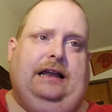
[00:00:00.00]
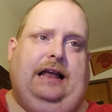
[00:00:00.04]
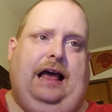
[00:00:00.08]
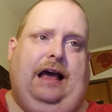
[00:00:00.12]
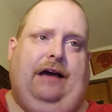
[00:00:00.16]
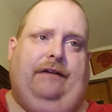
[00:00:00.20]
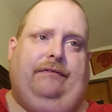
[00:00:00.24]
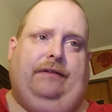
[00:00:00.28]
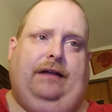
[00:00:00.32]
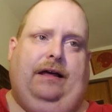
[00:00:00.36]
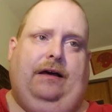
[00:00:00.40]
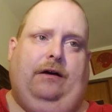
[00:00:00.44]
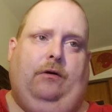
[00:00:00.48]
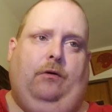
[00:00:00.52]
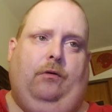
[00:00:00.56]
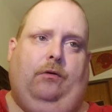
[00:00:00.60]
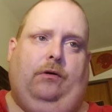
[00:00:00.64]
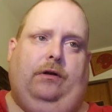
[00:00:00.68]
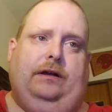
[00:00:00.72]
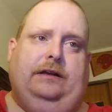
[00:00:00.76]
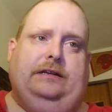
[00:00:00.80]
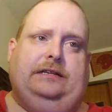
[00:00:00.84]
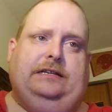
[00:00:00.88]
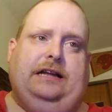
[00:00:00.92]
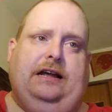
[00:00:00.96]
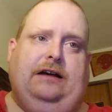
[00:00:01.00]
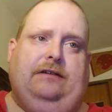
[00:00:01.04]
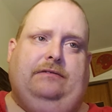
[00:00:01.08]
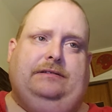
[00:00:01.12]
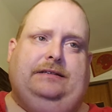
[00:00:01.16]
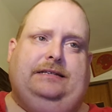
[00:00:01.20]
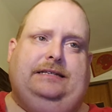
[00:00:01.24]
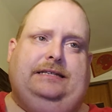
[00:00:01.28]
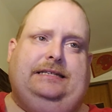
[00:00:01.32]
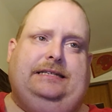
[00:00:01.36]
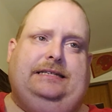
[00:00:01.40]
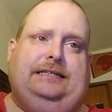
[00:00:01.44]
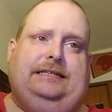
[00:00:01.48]
Athletic Oakland is now
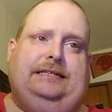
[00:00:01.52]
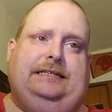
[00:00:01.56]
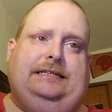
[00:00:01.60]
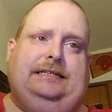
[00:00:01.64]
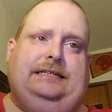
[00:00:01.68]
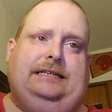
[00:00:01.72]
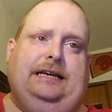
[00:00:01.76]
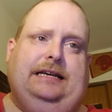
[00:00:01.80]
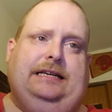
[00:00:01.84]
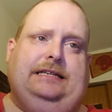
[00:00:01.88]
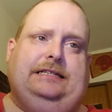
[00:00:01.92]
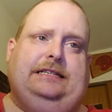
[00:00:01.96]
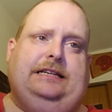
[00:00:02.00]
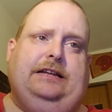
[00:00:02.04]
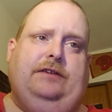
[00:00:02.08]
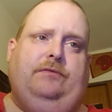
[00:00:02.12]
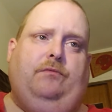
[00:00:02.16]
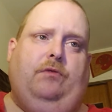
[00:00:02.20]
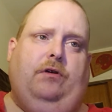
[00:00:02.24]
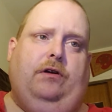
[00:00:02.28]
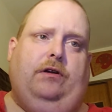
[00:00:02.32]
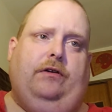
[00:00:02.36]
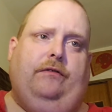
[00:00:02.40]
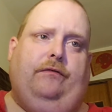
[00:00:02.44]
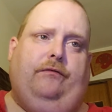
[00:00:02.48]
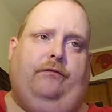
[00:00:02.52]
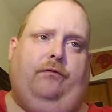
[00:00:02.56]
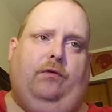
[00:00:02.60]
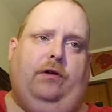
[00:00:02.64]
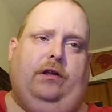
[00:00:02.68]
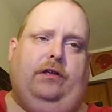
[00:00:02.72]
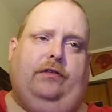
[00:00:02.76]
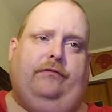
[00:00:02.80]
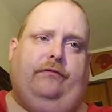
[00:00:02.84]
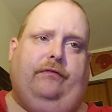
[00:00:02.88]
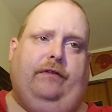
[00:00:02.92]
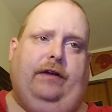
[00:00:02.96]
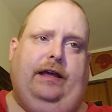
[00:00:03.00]

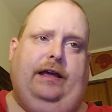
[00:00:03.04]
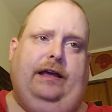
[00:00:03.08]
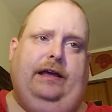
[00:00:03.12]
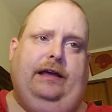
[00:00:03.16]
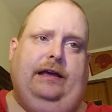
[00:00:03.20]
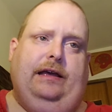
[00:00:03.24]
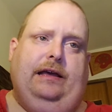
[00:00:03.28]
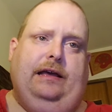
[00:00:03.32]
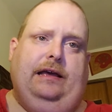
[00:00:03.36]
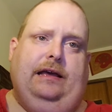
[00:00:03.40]
61-43